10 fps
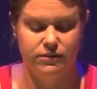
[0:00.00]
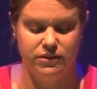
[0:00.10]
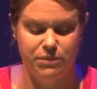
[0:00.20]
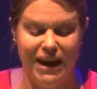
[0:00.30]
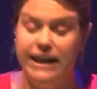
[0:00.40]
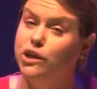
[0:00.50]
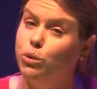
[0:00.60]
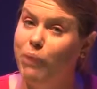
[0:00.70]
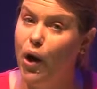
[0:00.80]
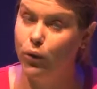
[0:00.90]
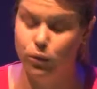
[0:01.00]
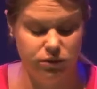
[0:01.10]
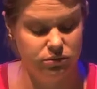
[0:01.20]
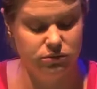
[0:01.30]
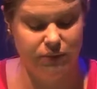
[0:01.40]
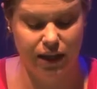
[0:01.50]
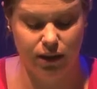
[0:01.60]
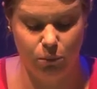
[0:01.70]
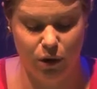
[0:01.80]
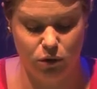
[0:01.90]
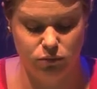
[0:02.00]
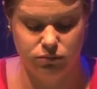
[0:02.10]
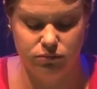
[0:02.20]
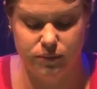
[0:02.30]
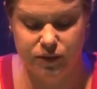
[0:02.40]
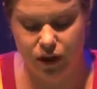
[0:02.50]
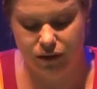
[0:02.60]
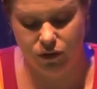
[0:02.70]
to make a little bowl. So